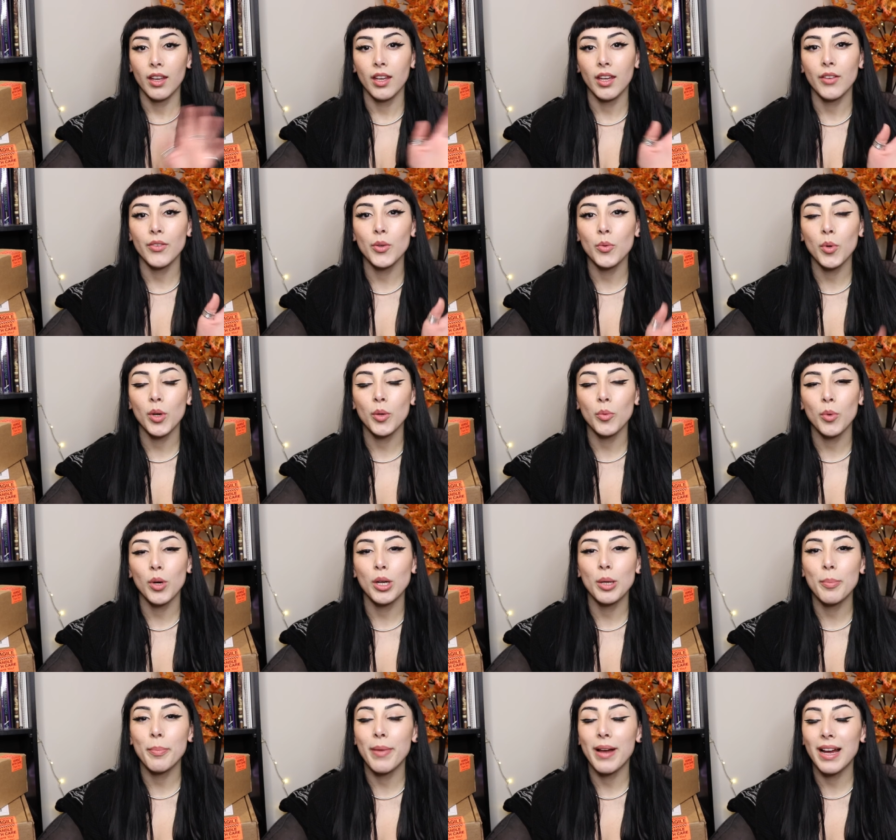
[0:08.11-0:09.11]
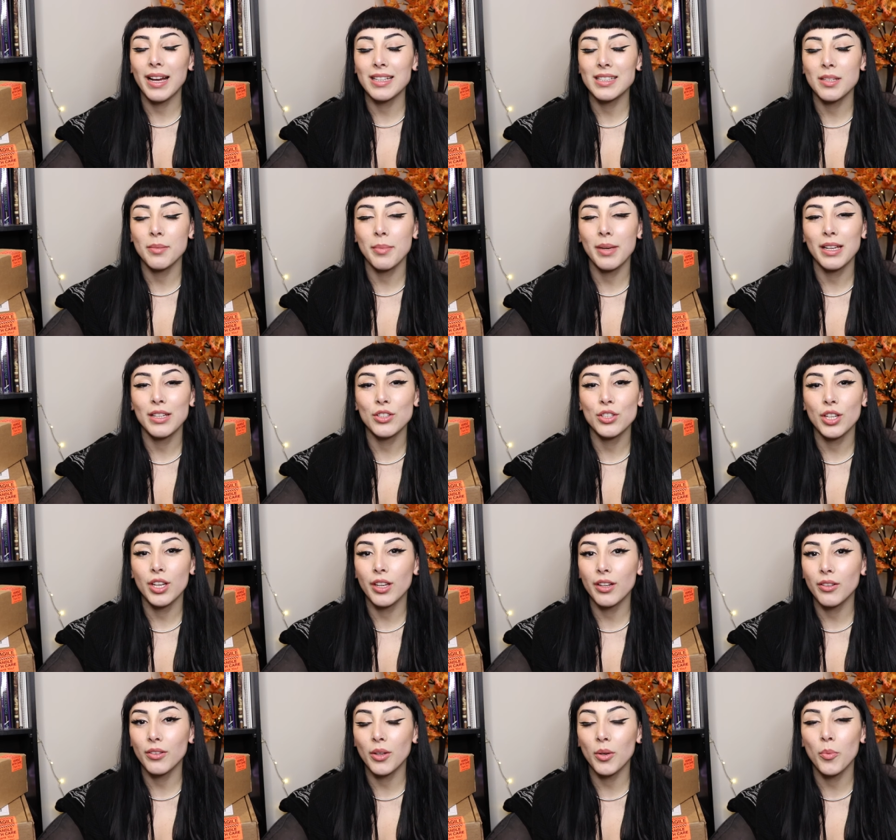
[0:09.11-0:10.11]
Hey everyone, welcome back to my
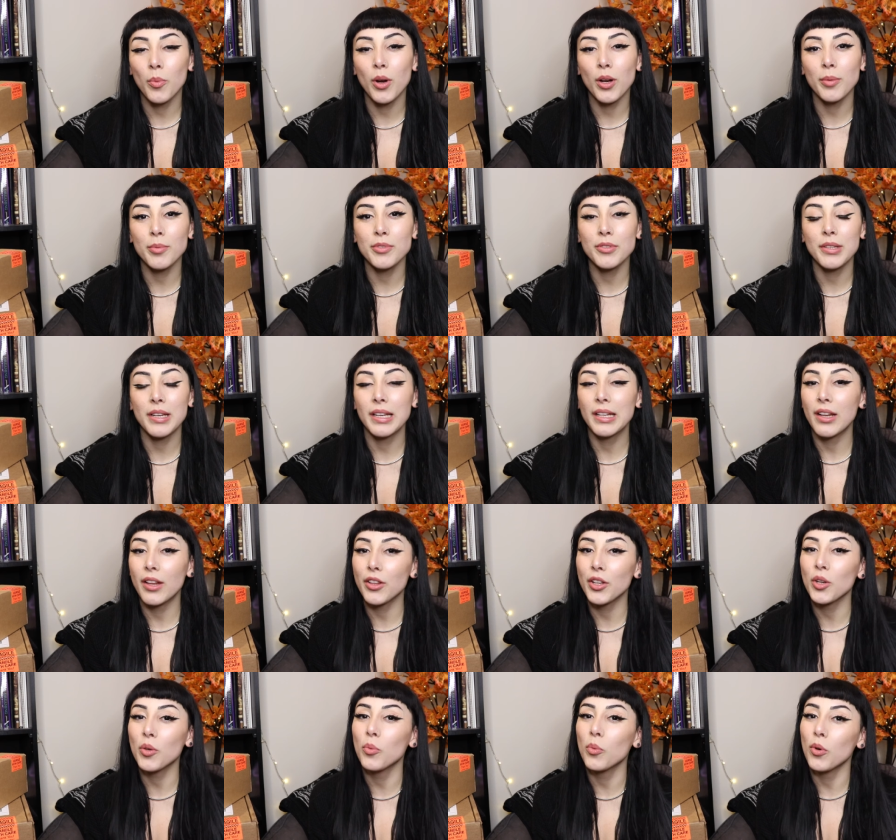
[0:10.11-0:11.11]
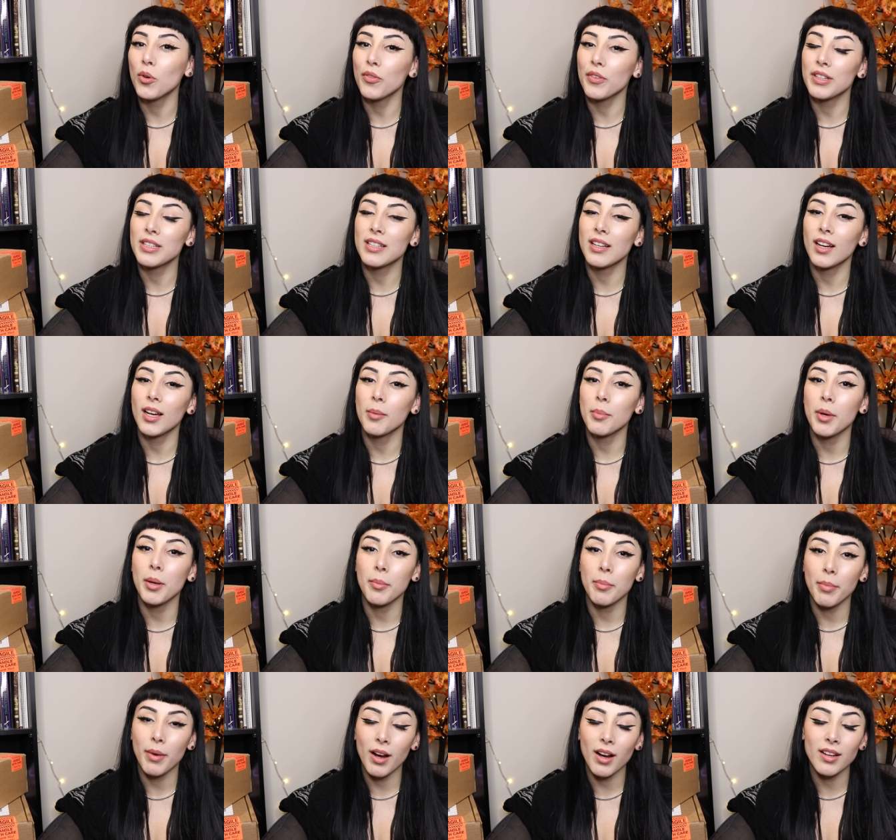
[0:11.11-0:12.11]
channel and welcome to another Wolf and Thyme
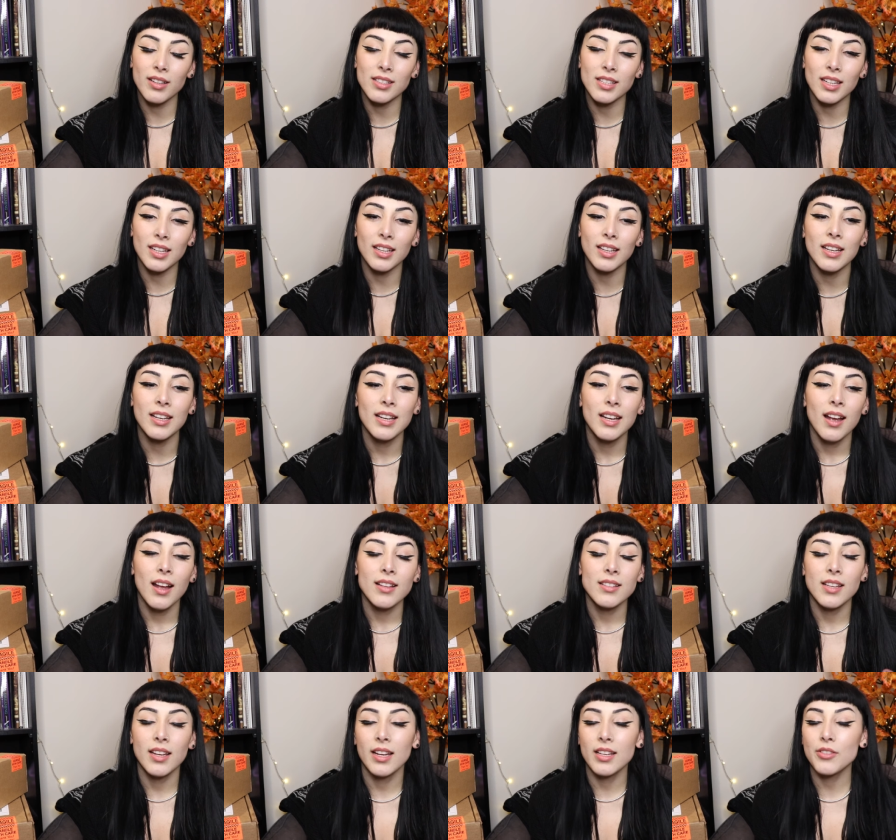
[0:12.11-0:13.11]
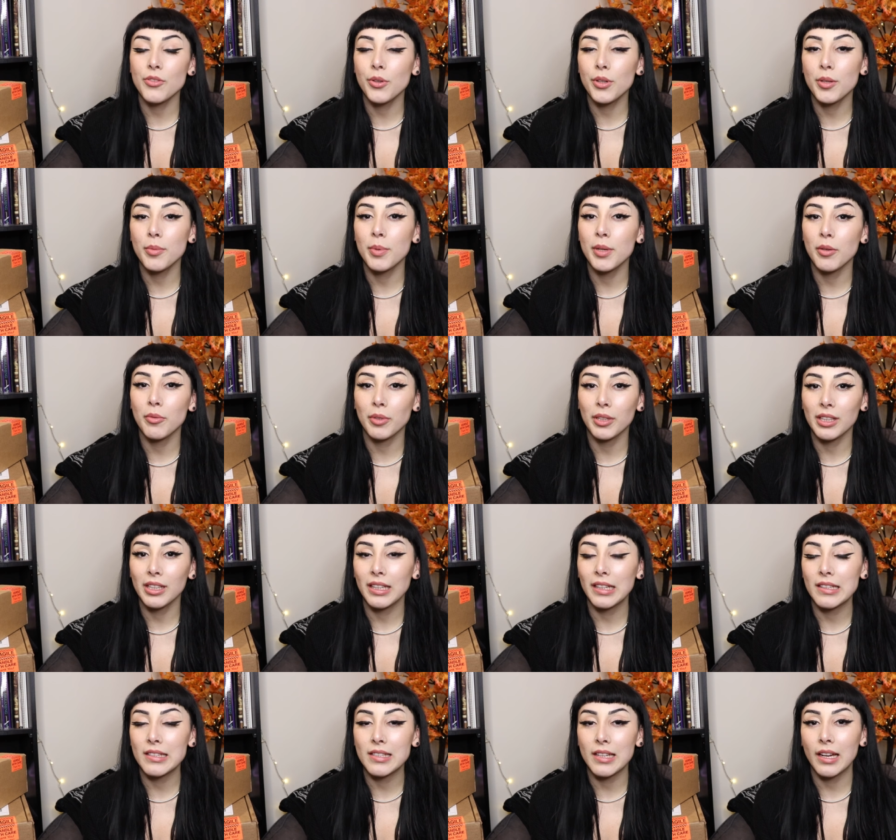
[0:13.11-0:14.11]
unboxing. Today's going to be a really
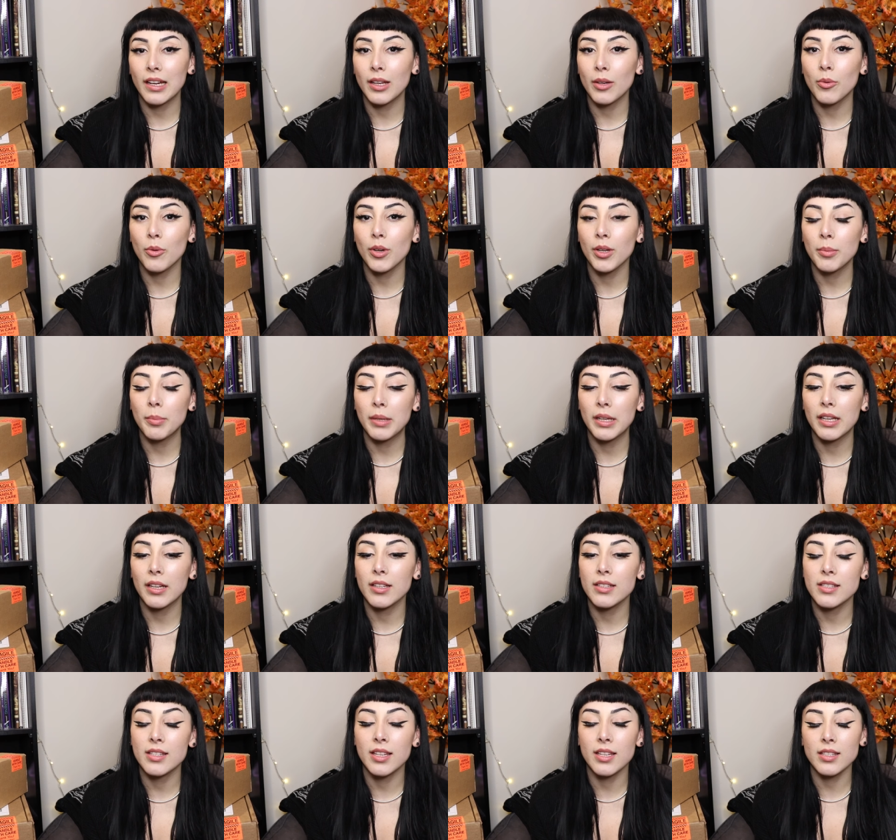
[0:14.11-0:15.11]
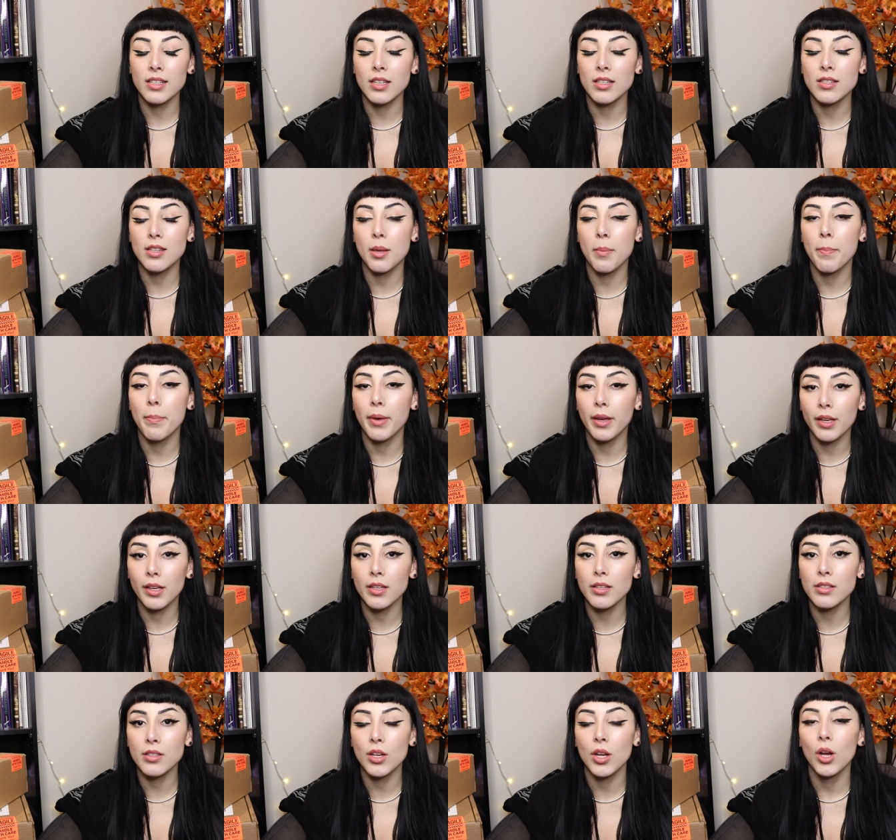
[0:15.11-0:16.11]
exciting one because this is the
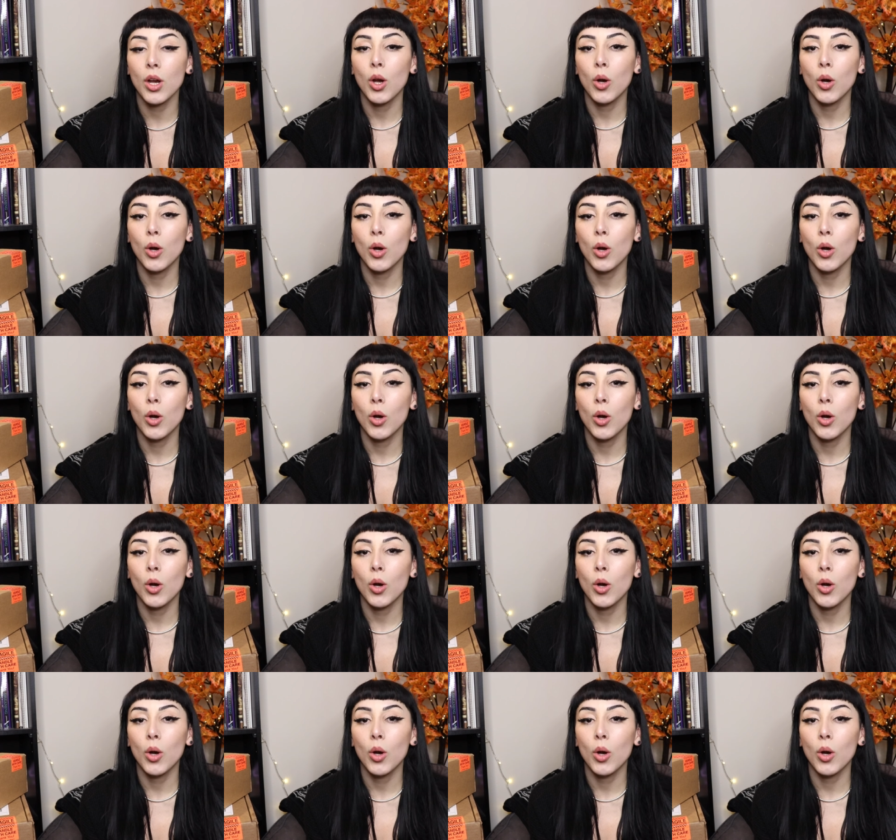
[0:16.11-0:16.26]
biggest